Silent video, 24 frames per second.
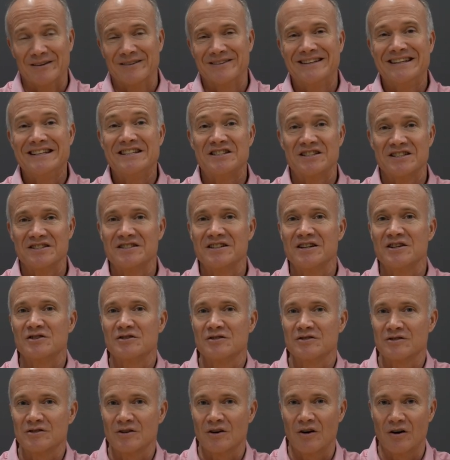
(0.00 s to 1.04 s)
These
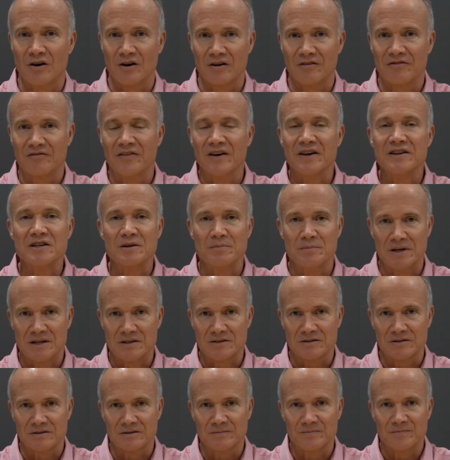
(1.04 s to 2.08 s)
decisions are
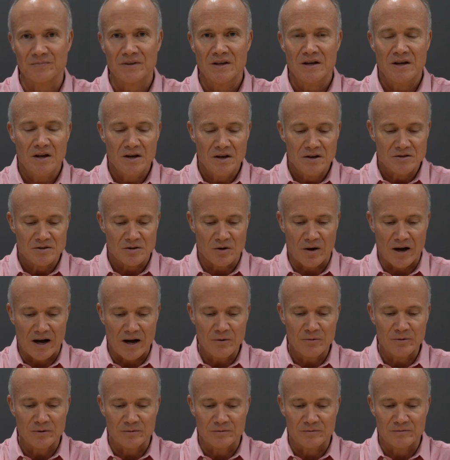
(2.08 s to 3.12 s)
fundamental. So I
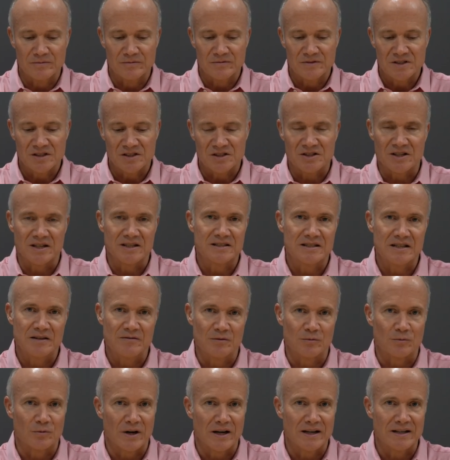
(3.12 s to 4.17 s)
would suggest
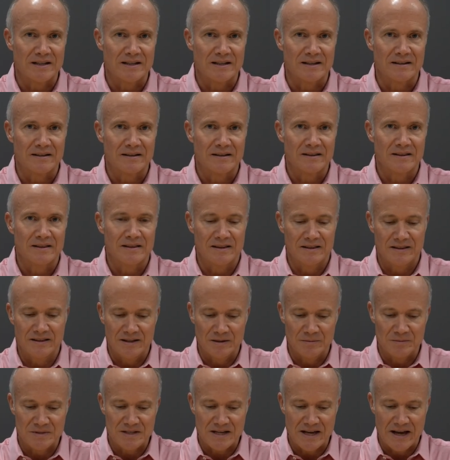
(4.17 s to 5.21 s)
even writing
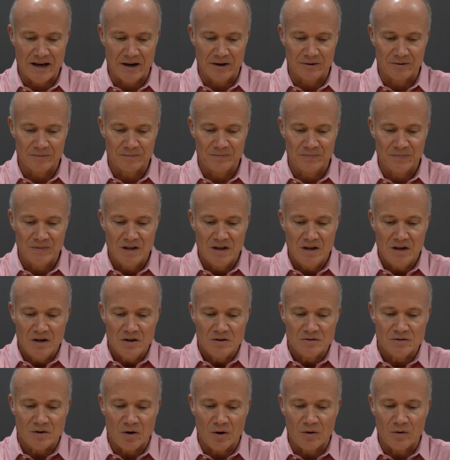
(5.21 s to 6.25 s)
them down.
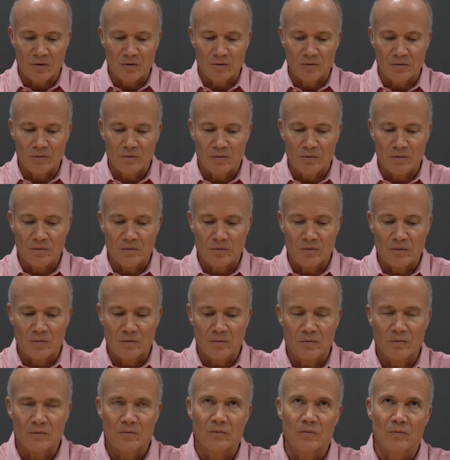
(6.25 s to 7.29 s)
So
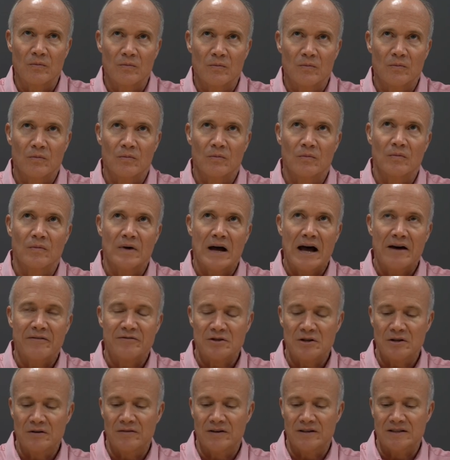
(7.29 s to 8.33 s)

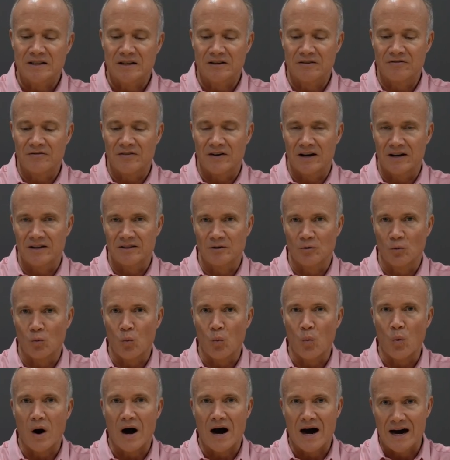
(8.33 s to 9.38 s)
after you've identified the
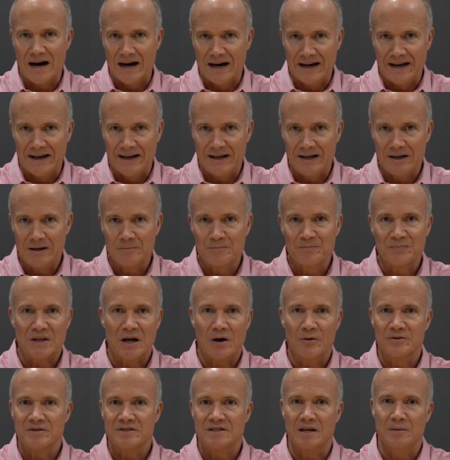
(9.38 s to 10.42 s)
why, I
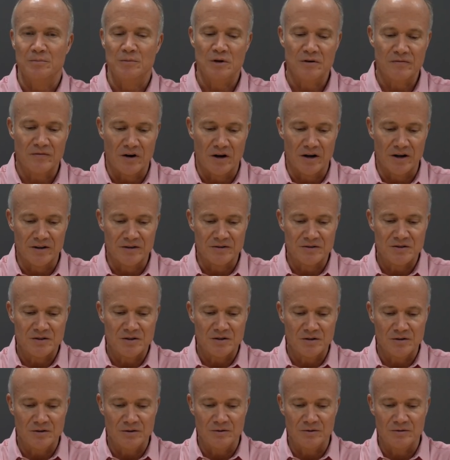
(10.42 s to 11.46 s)
would say move on
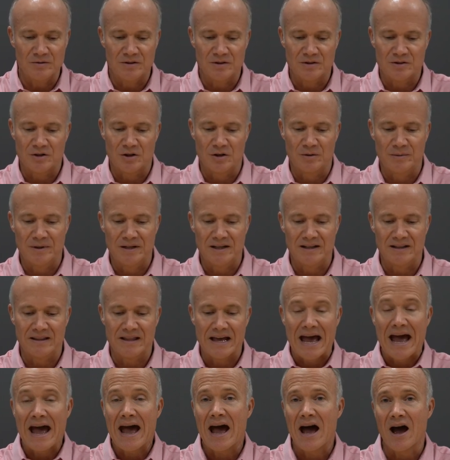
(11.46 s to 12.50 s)
to determining the
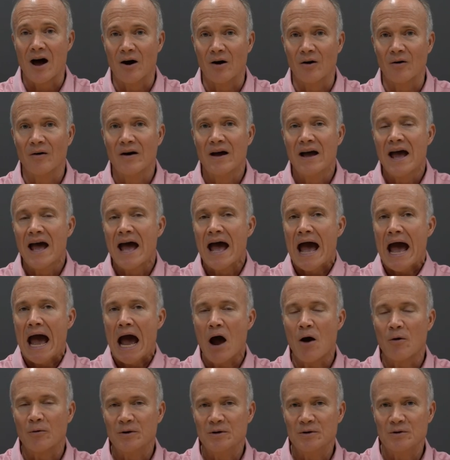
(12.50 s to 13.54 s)
how.
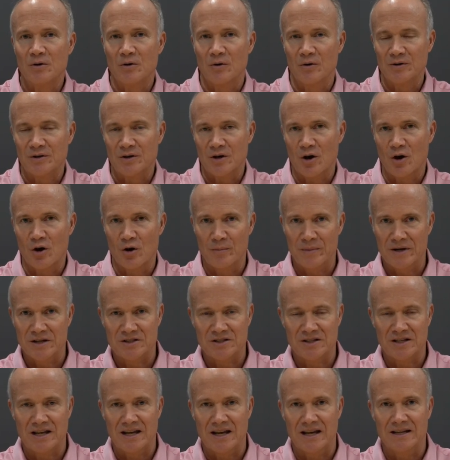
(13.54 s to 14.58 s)
How are you going to home
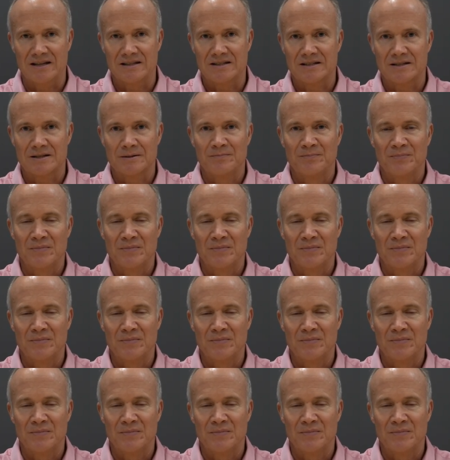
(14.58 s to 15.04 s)
educate?